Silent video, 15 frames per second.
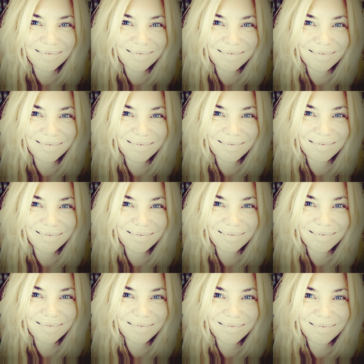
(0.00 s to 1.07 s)

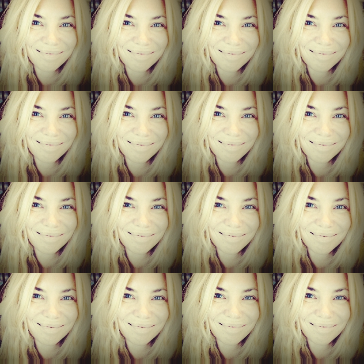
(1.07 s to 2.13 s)

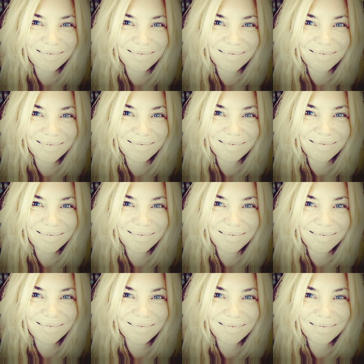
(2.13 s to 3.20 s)

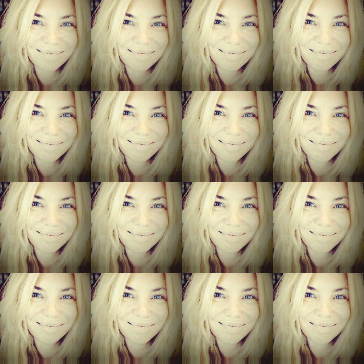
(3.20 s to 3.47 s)
[no speech]